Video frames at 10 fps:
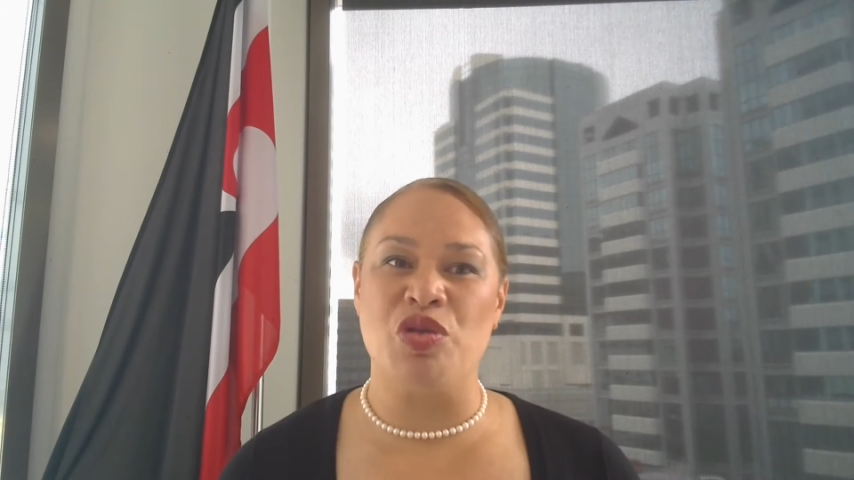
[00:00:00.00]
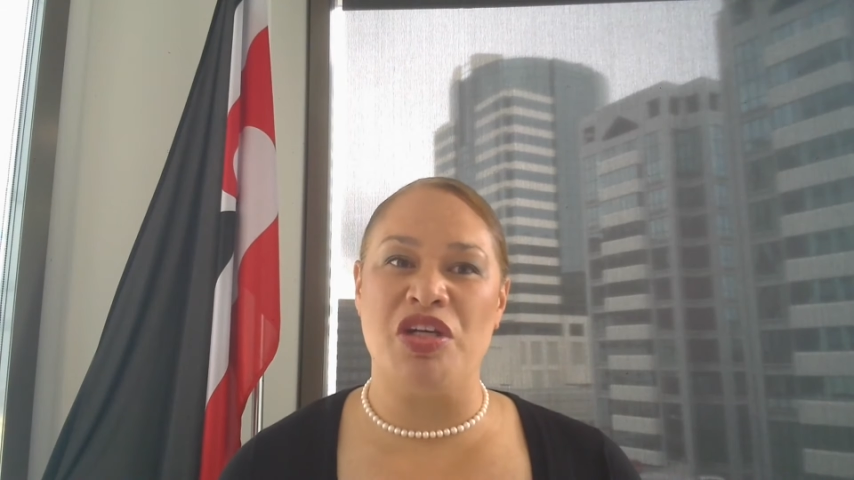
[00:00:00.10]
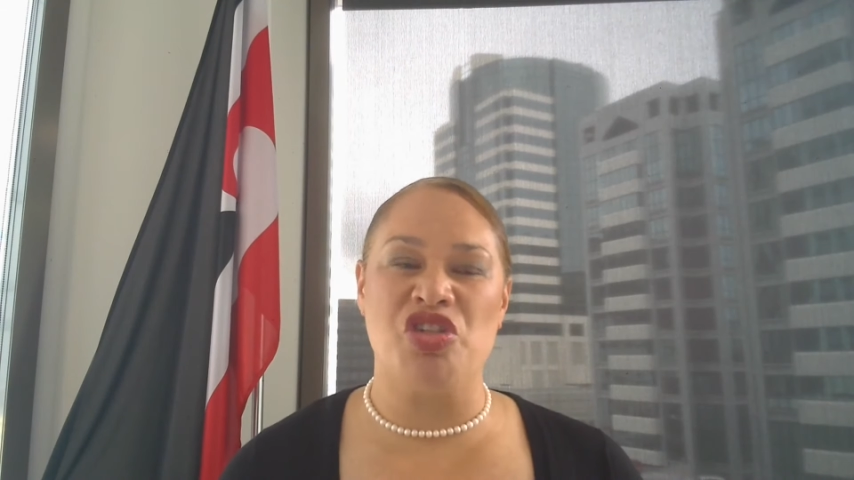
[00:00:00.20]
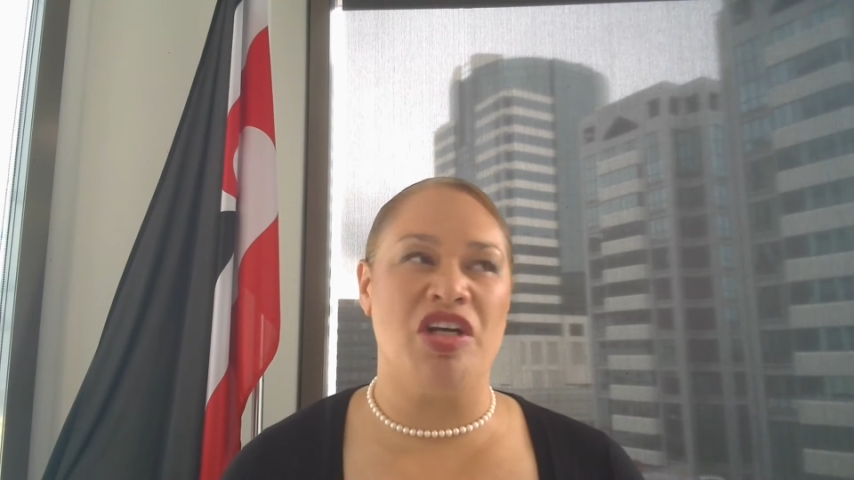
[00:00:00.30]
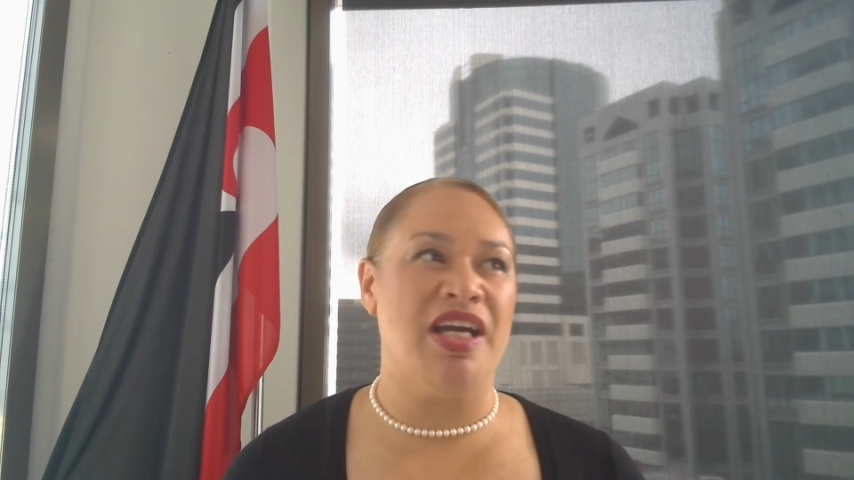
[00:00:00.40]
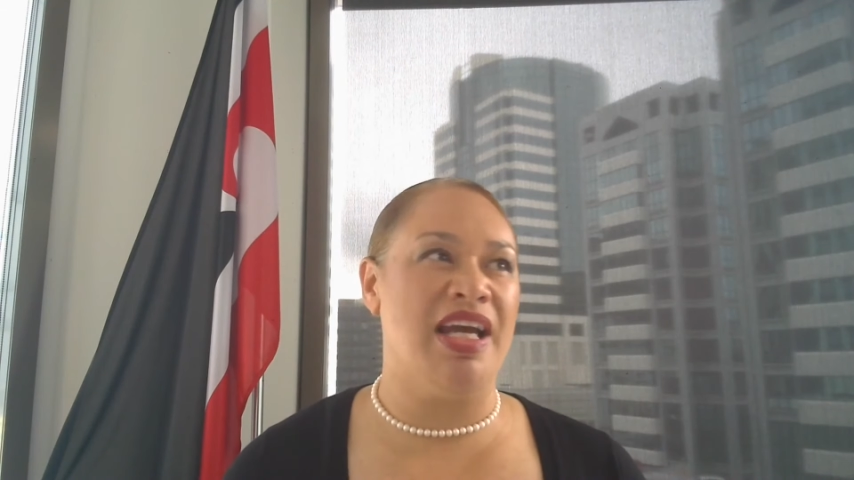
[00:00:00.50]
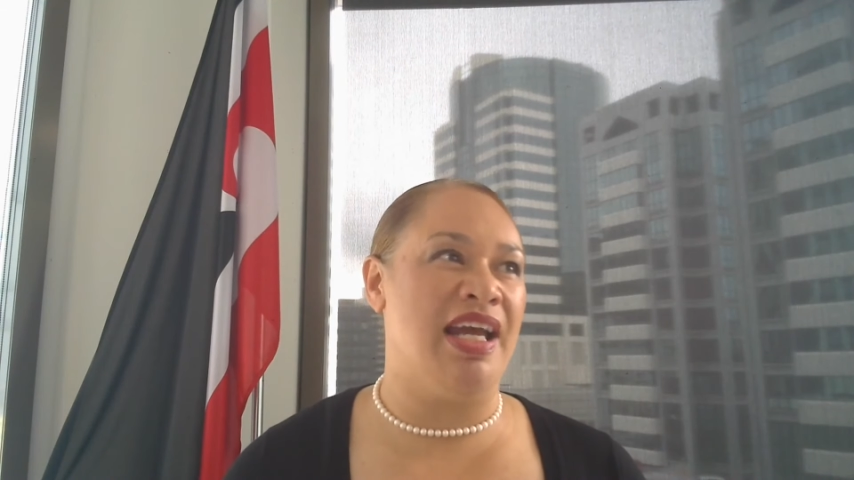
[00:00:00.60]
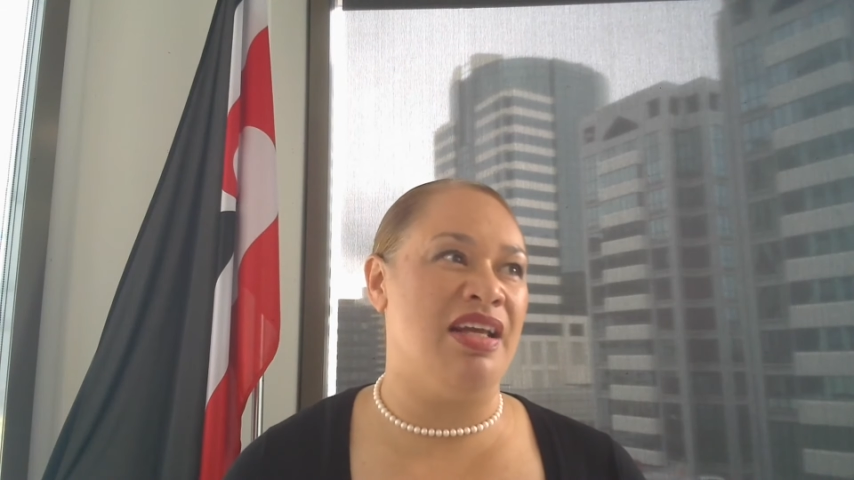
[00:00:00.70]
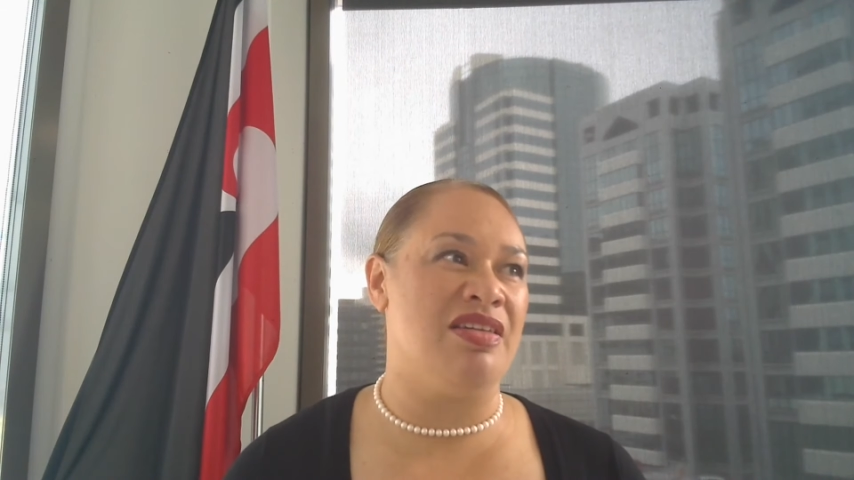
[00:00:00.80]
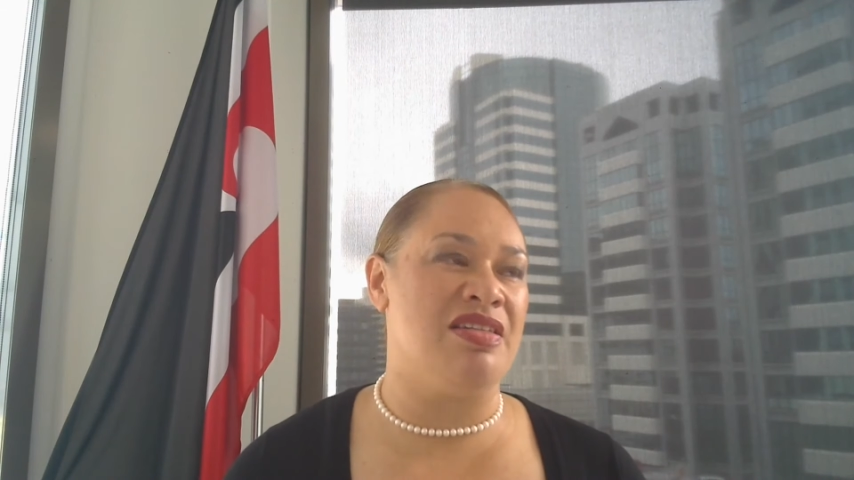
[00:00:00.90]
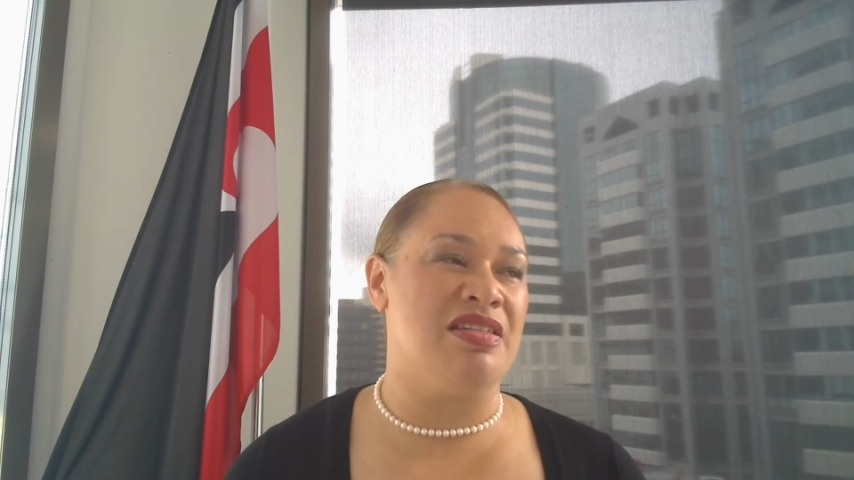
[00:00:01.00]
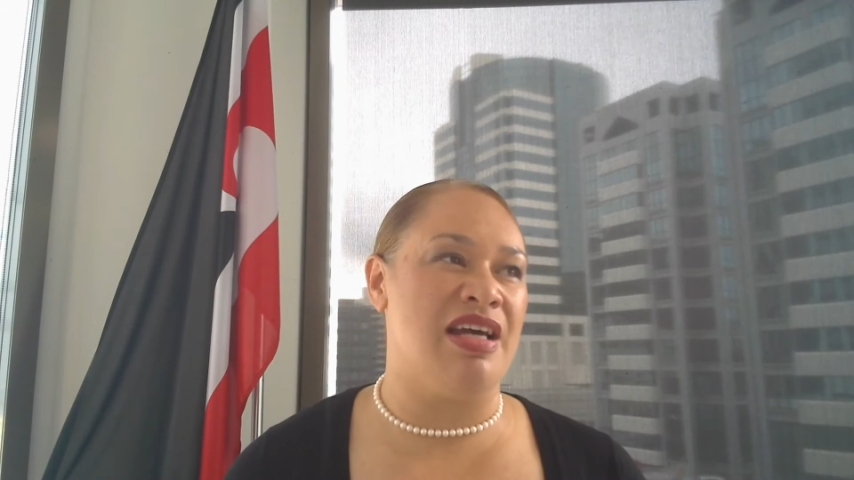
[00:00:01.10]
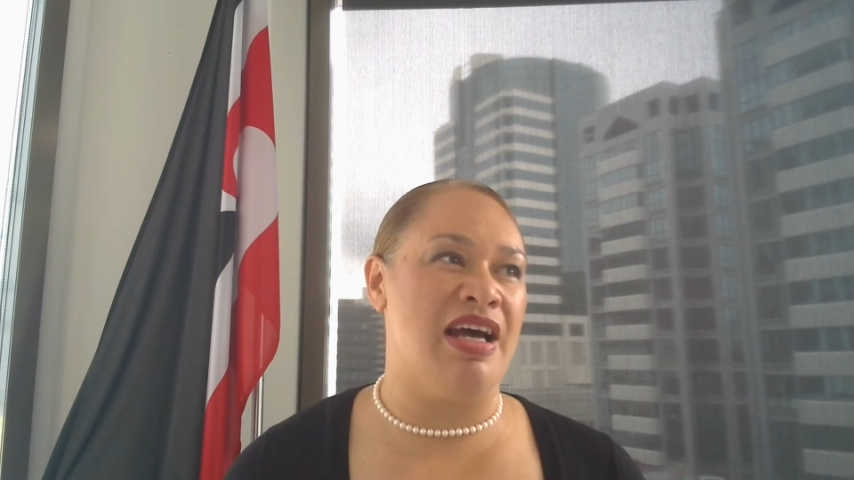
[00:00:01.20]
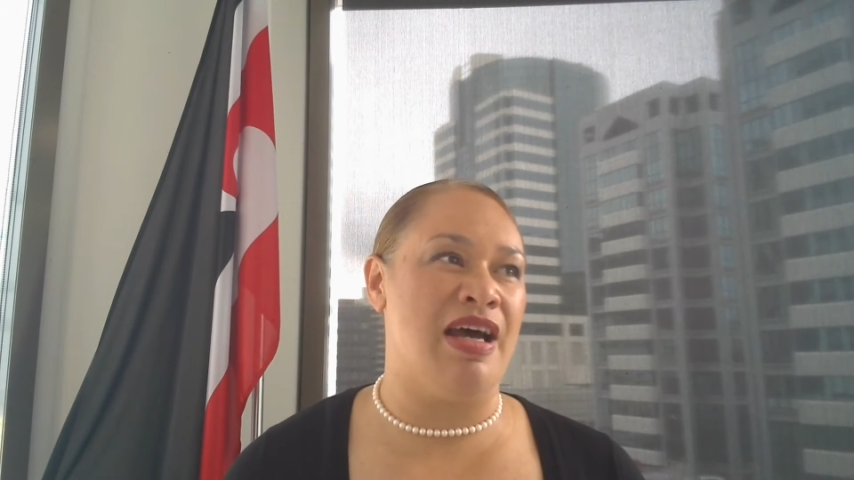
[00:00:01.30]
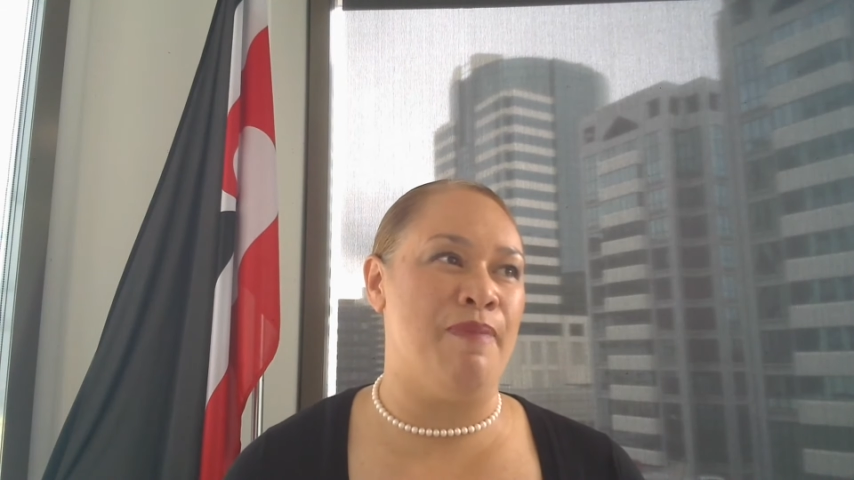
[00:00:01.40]
and
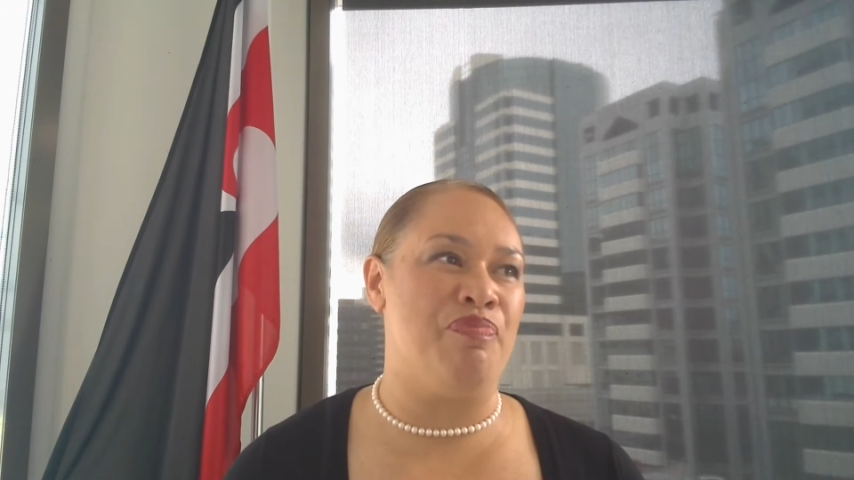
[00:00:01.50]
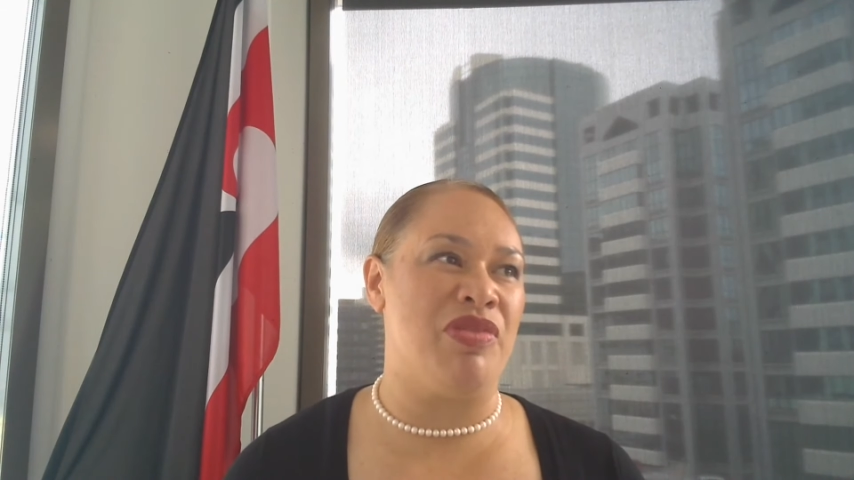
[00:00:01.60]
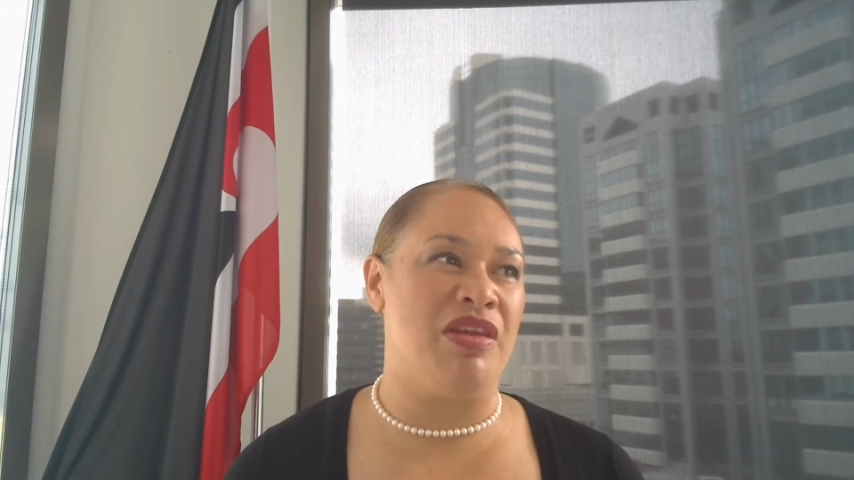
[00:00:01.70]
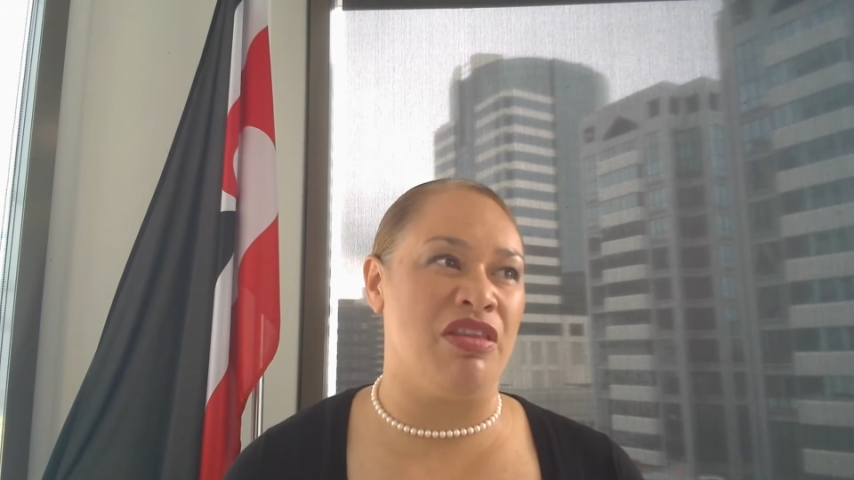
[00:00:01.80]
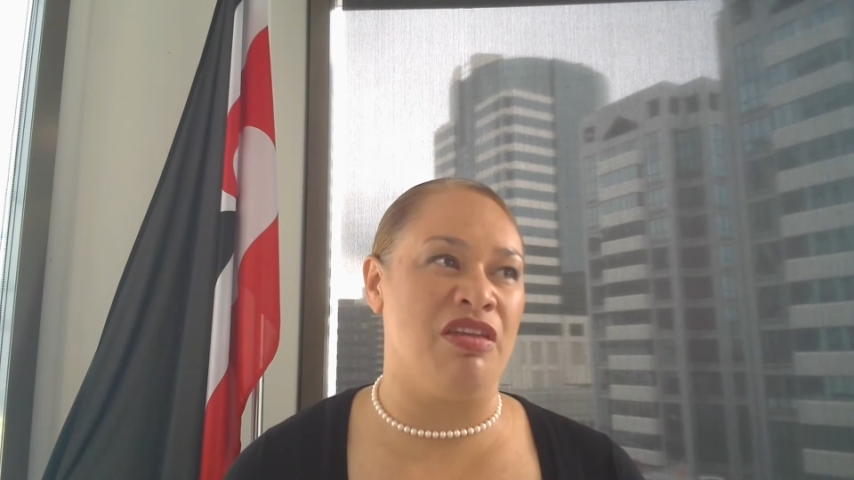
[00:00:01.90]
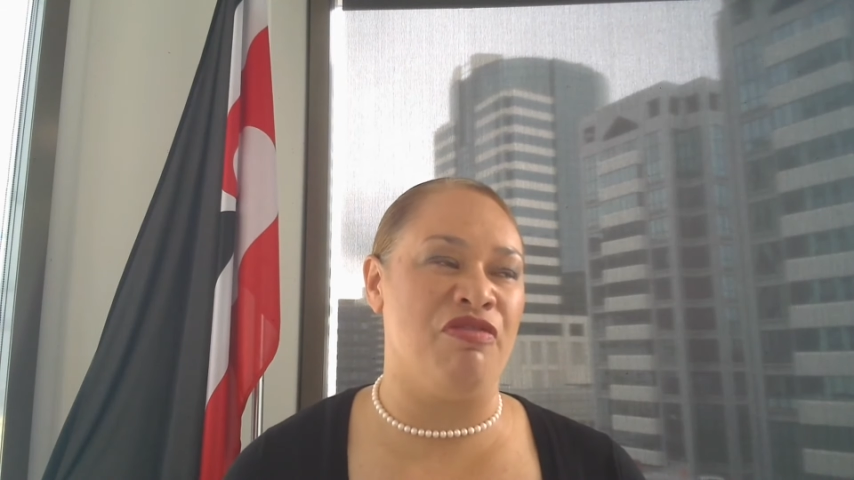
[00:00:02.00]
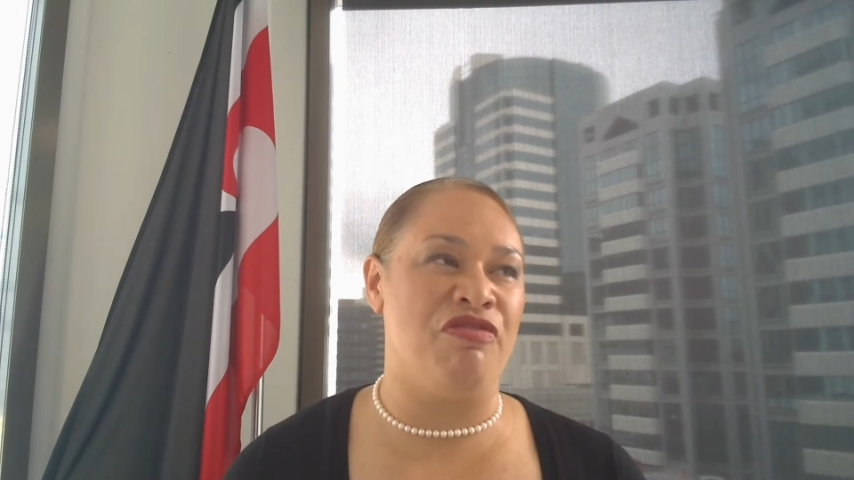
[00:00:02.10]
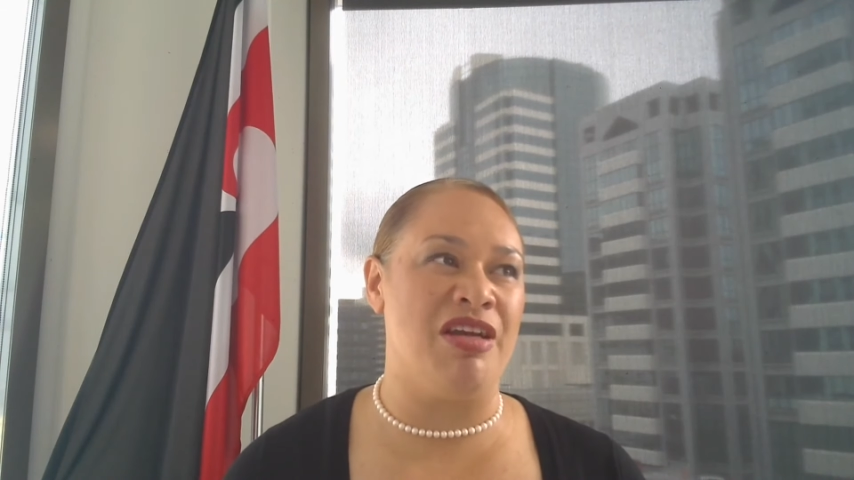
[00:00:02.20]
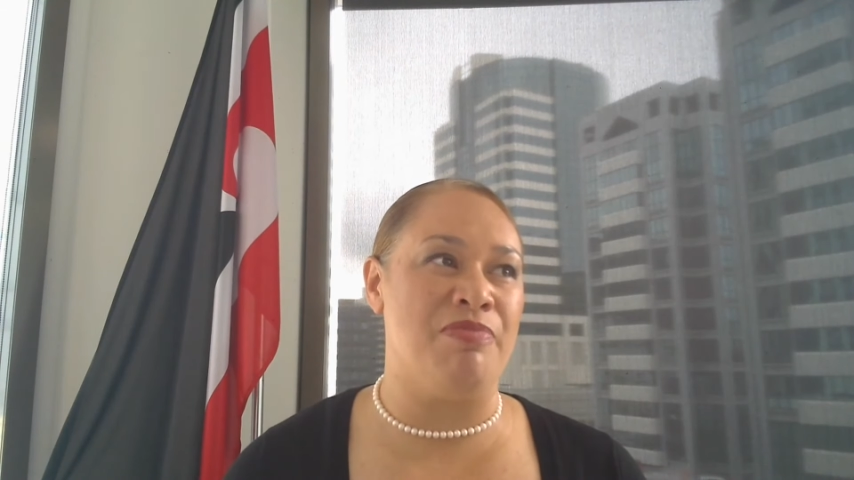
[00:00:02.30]
the feedback,